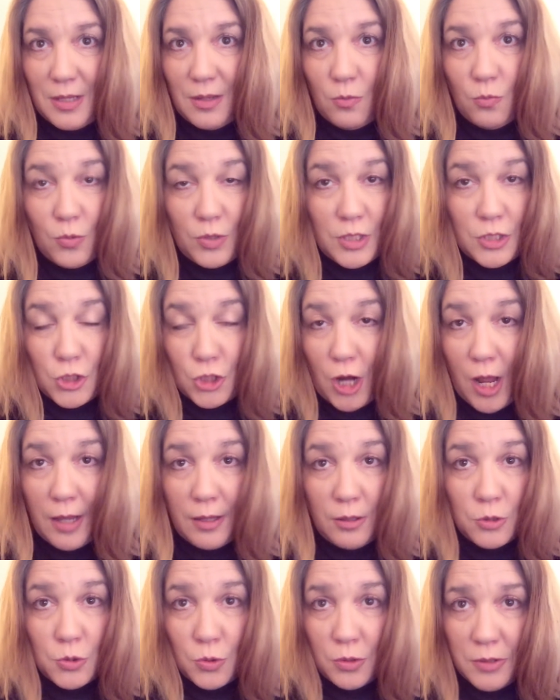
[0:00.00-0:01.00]

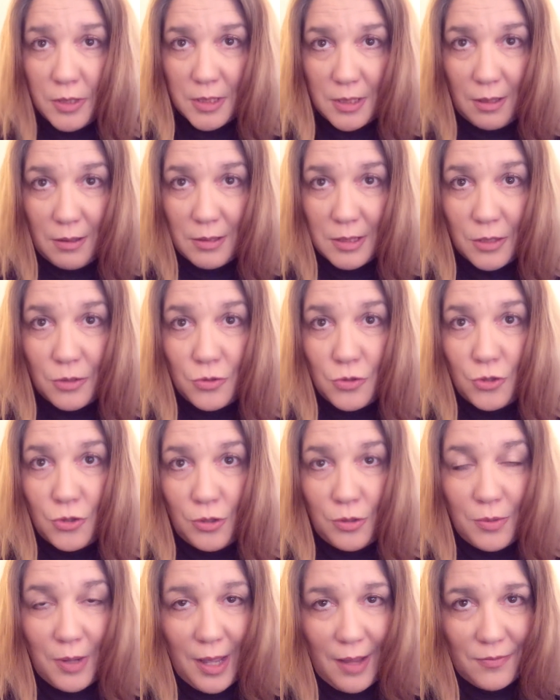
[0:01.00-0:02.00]
child or adult, do you
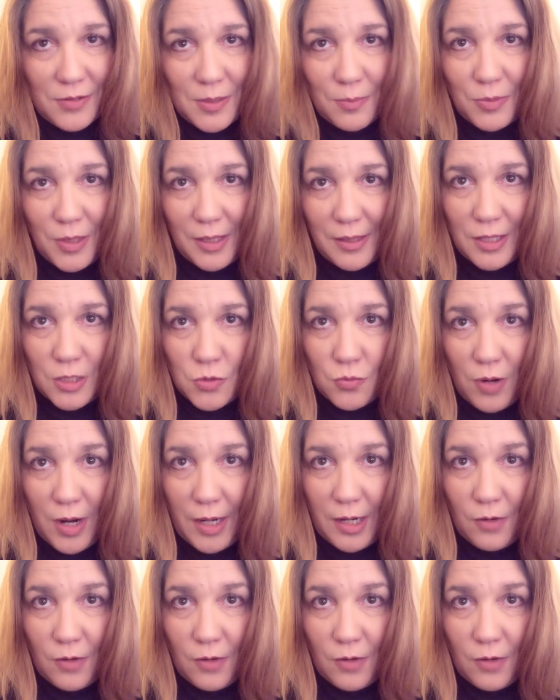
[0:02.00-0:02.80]
have something that's right?